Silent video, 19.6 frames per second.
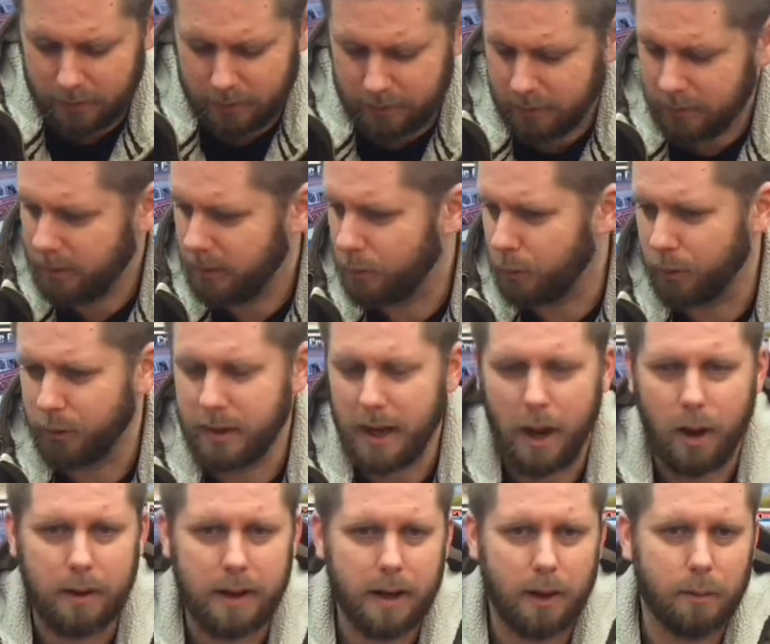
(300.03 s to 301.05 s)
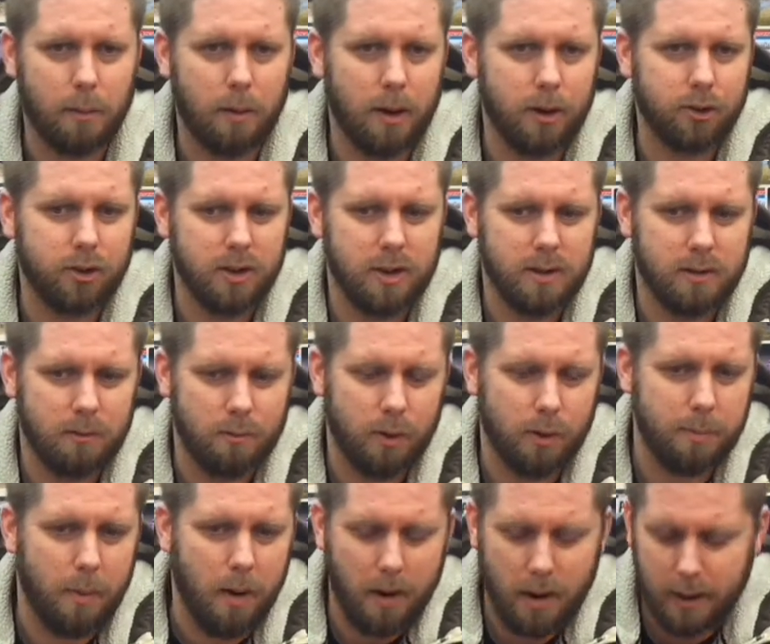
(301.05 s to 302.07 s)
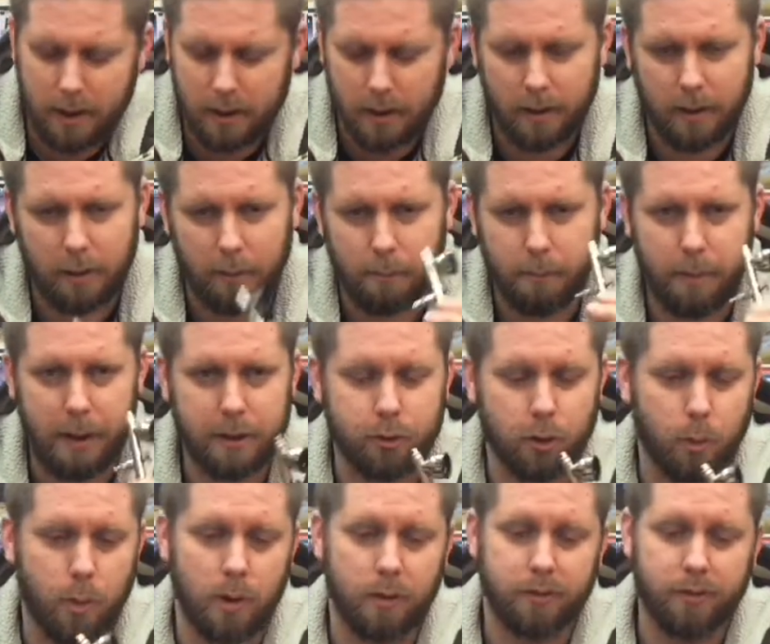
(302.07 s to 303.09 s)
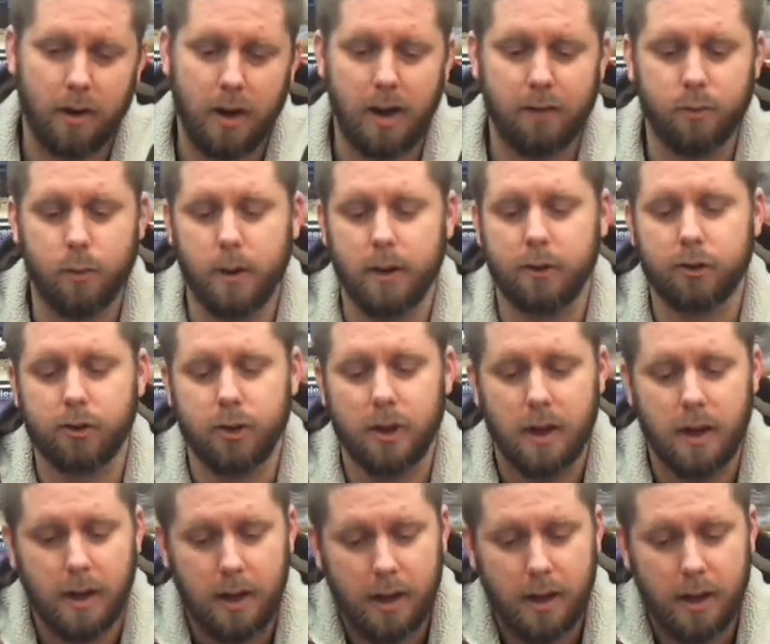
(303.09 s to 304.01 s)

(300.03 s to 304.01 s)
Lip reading: Dylan was down air rushing with my, Patriot 105, which,